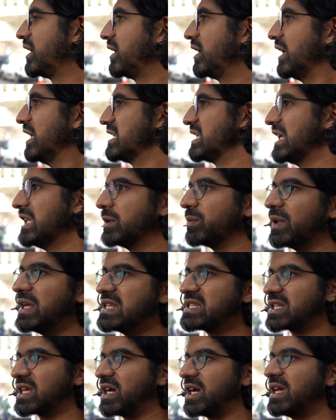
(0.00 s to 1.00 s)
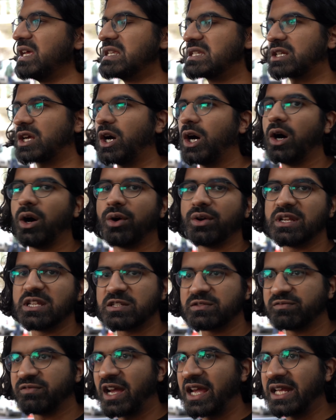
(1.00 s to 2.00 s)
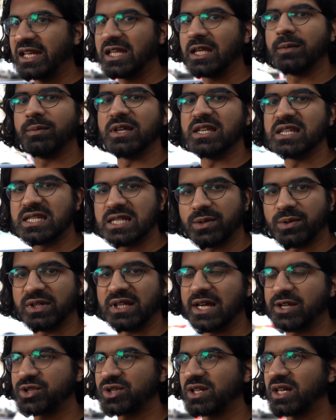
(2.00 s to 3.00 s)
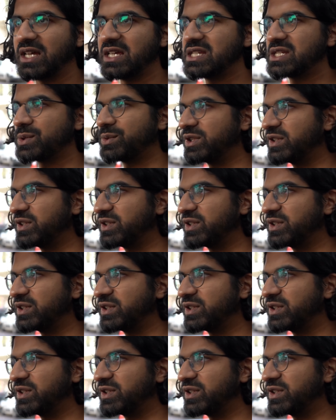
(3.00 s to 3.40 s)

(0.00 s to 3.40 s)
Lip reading: In the winter, it's cold, it's rainy, but you still want natural light, you still